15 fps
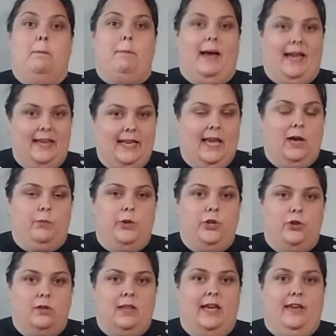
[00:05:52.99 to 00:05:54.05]
By now in
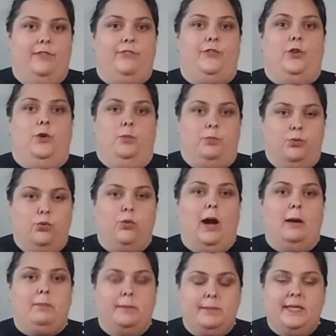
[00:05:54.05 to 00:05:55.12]
your life, you
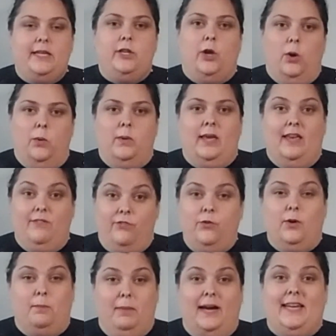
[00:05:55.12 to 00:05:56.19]
probably know if
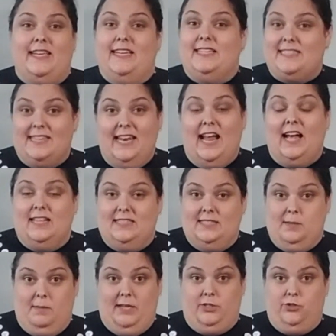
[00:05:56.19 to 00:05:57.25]
your body is not
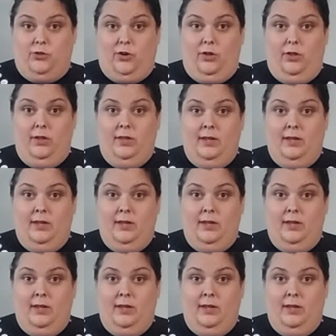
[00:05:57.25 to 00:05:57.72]
symmetrical.